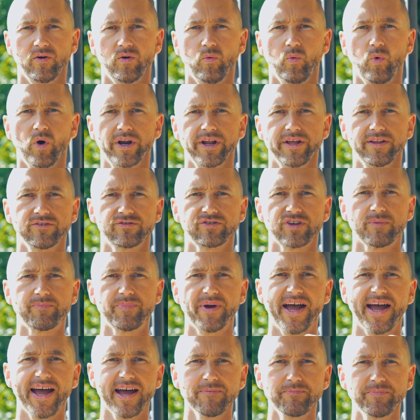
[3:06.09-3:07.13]
what ends up
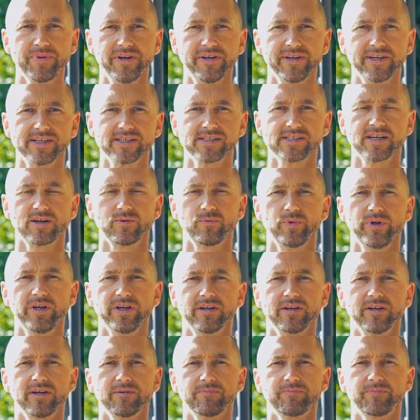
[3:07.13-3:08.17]
happening is that we
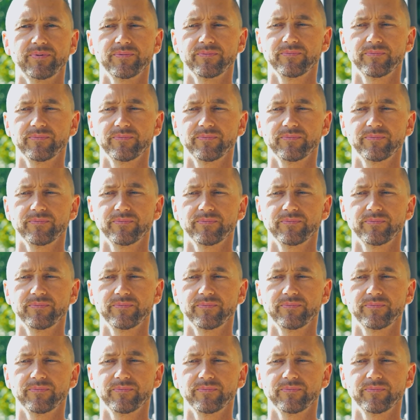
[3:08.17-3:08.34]
end up,